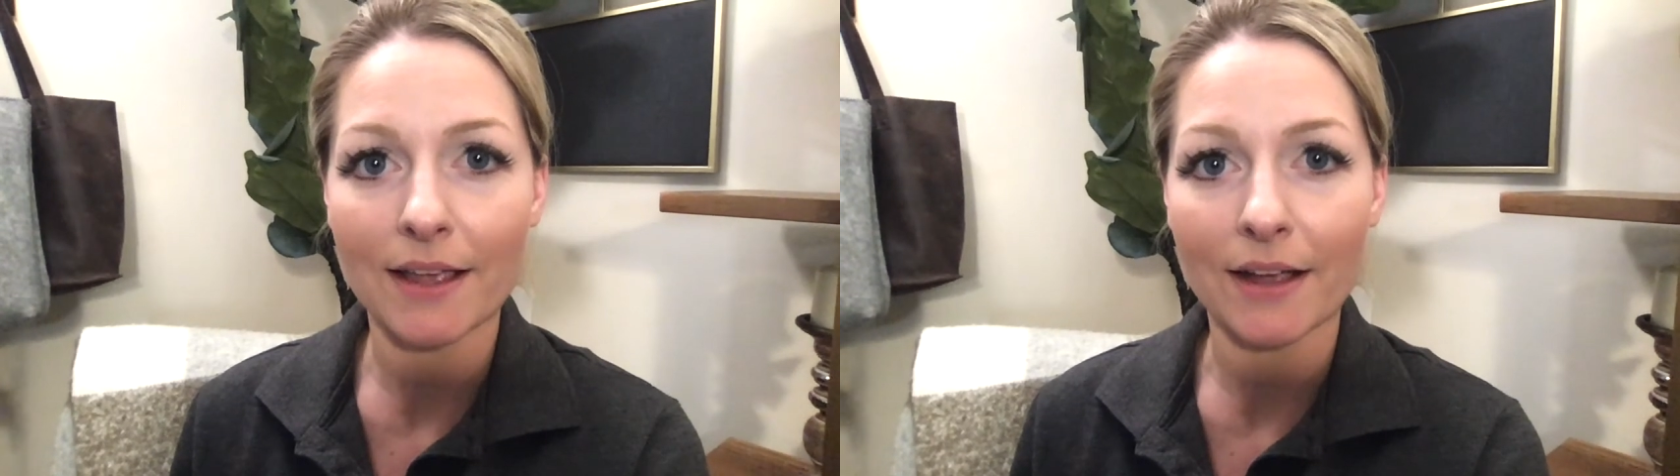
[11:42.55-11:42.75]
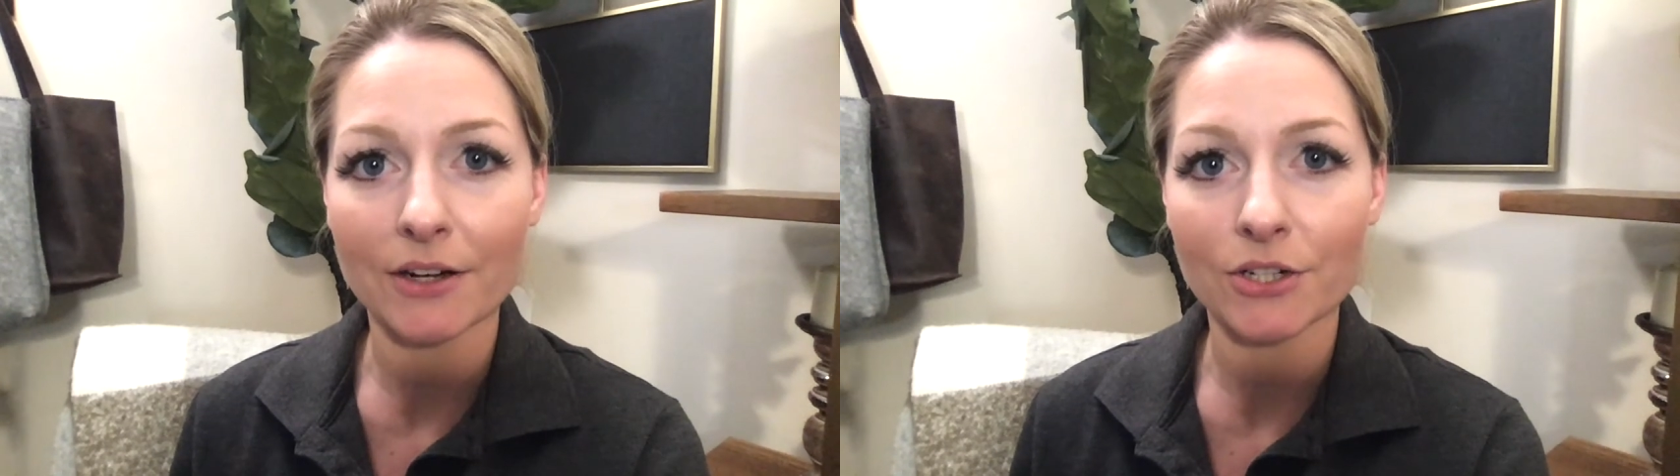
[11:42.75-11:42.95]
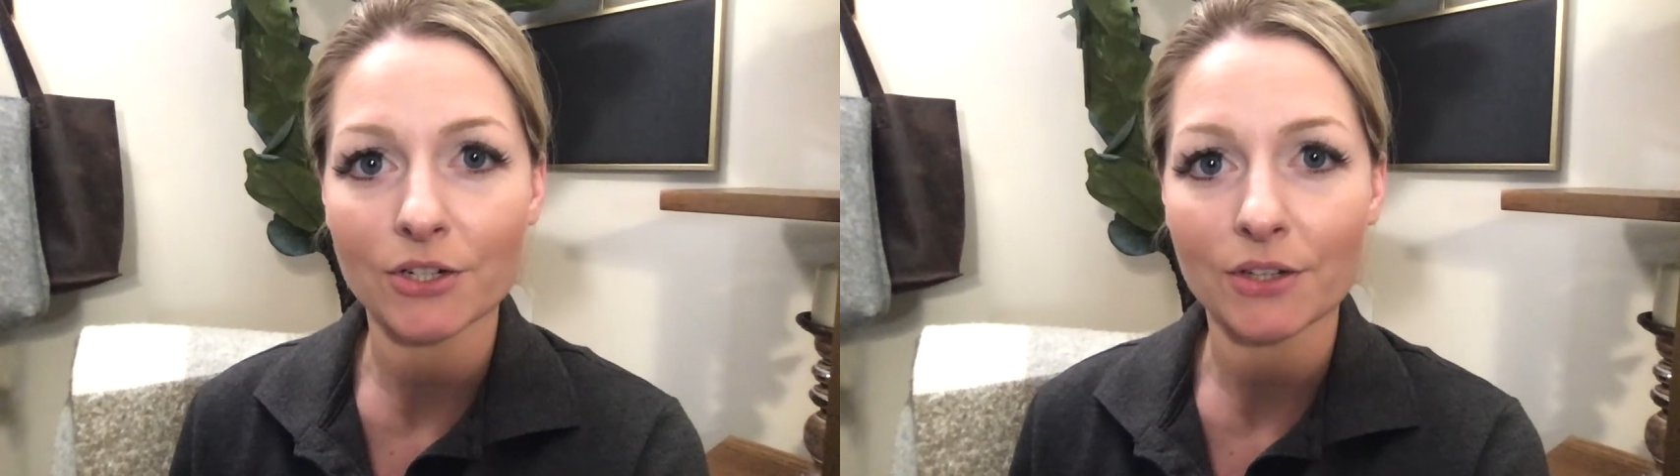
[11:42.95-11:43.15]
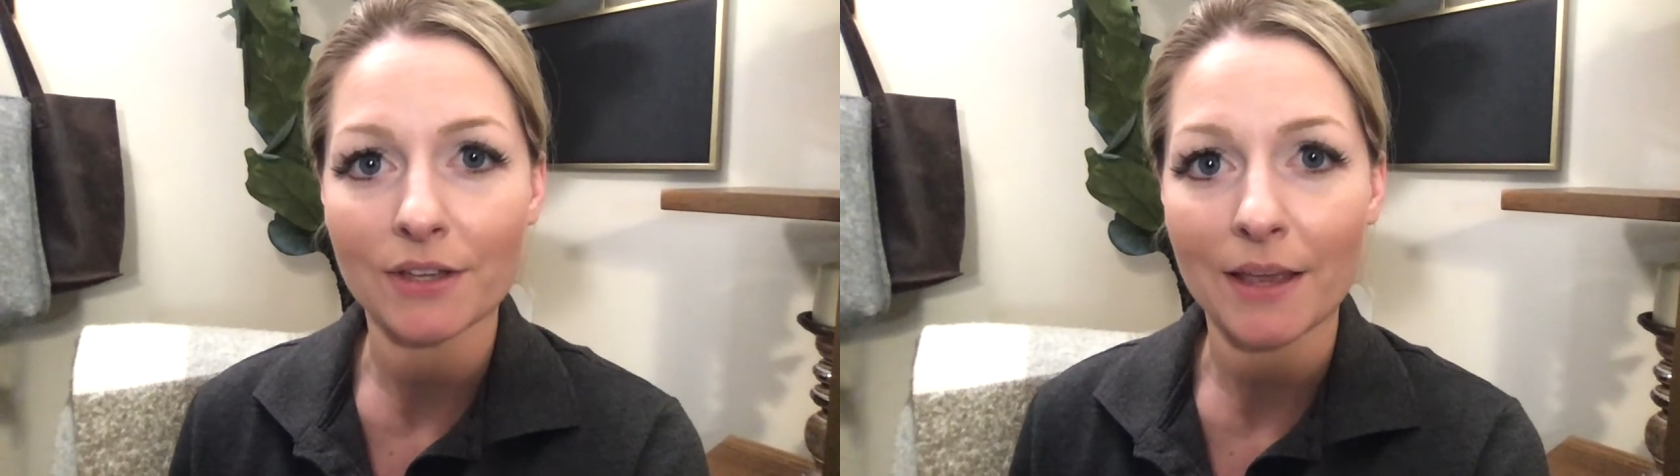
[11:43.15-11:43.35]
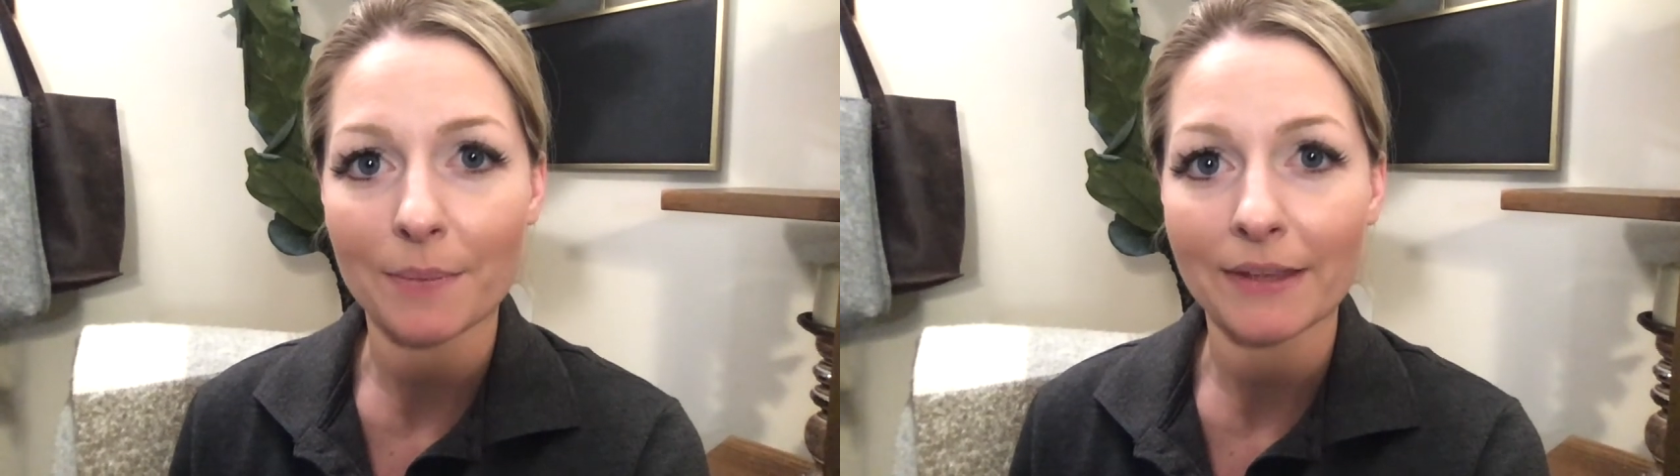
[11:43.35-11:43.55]

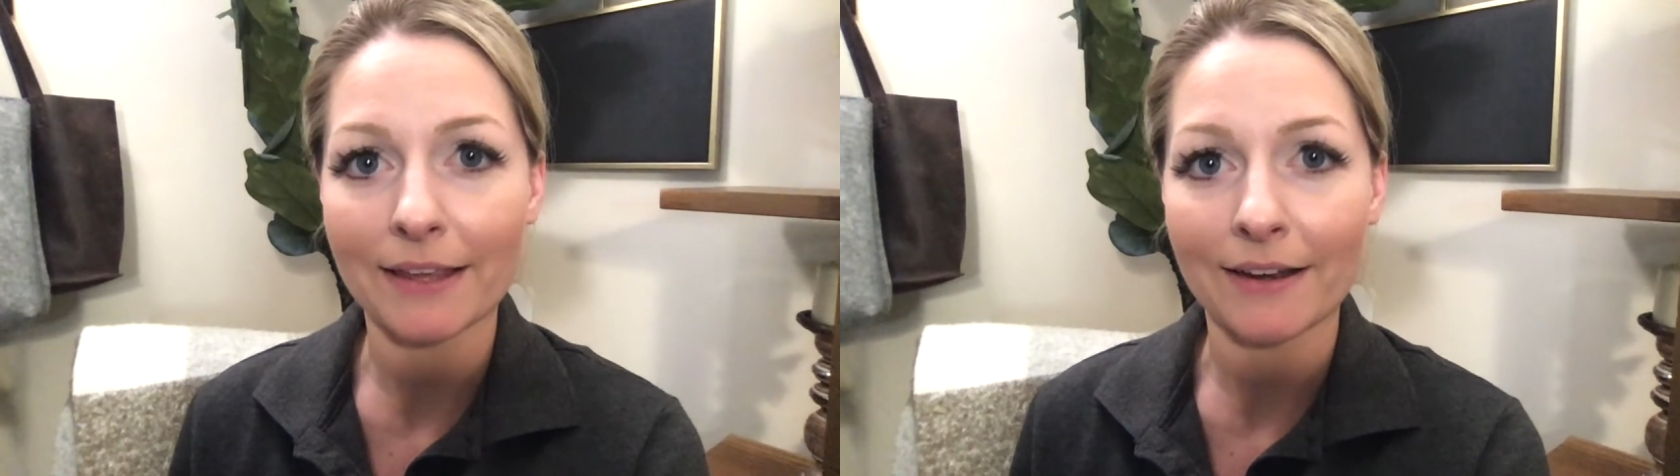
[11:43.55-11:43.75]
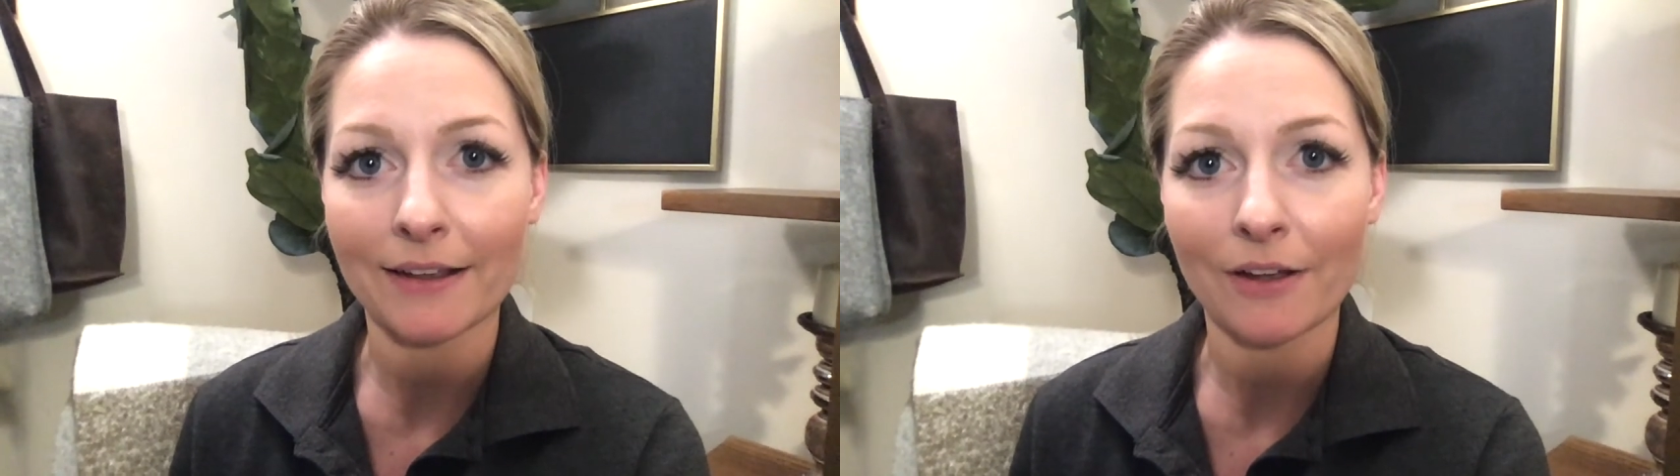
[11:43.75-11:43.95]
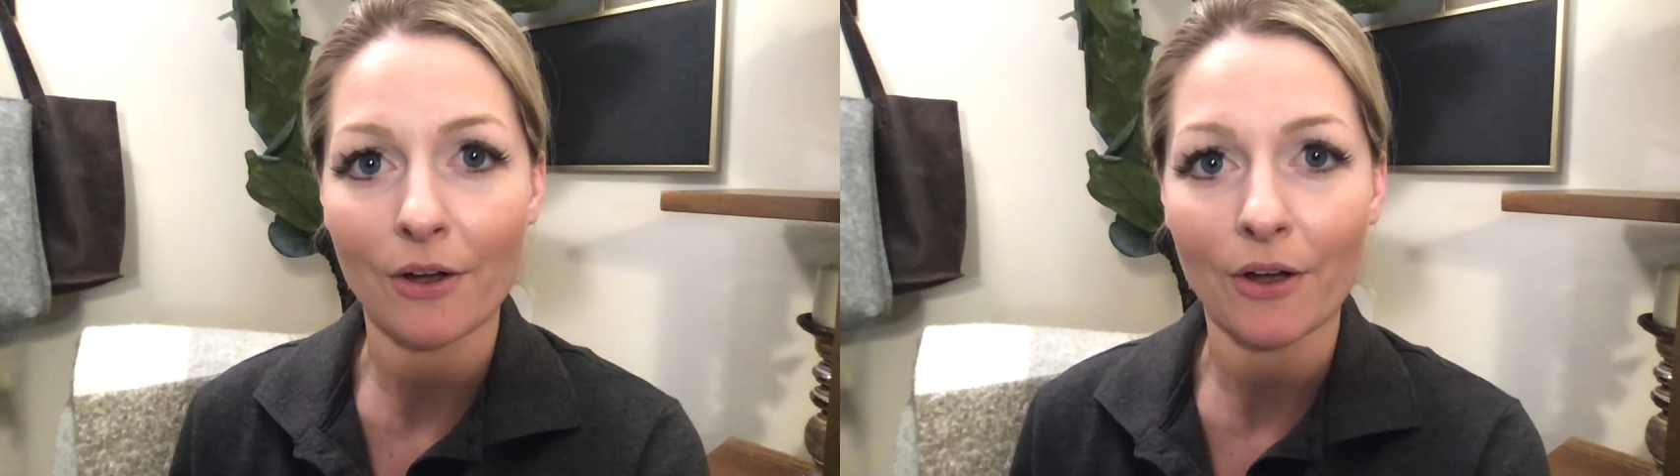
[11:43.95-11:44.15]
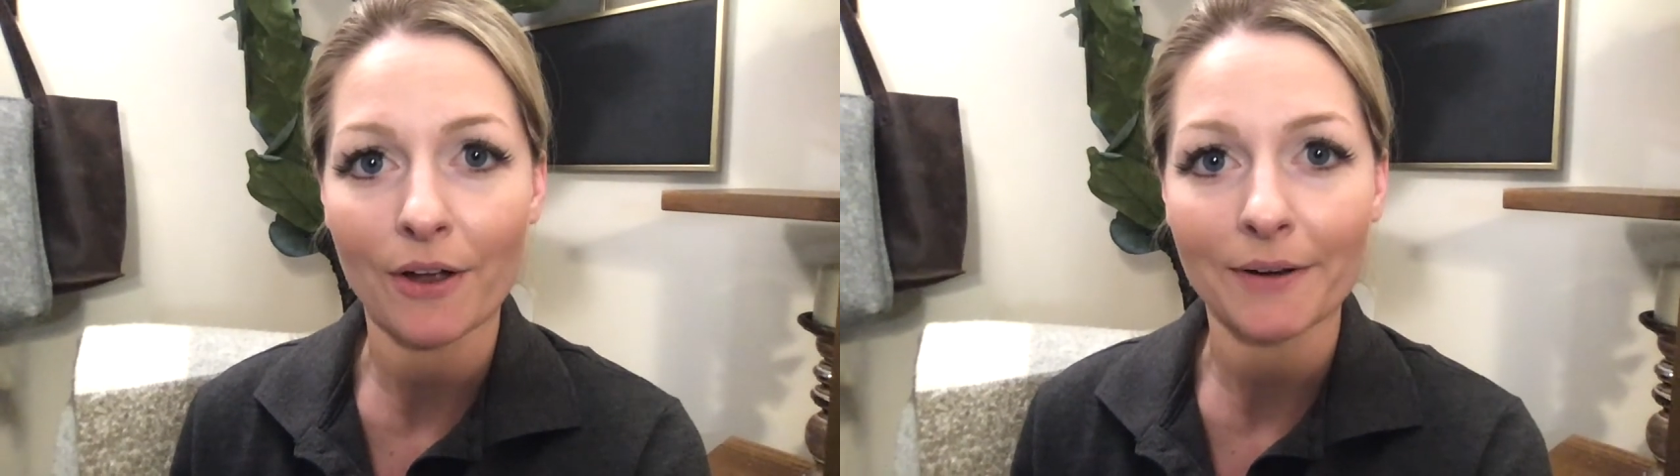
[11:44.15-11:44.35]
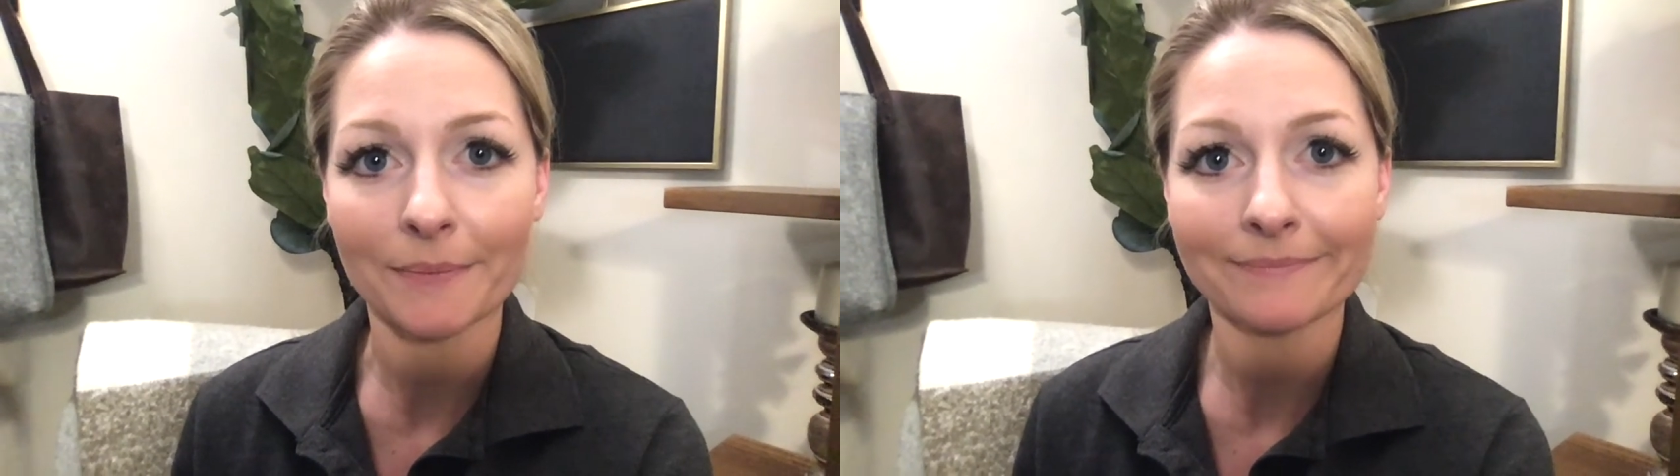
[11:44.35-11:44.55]
actually planning on.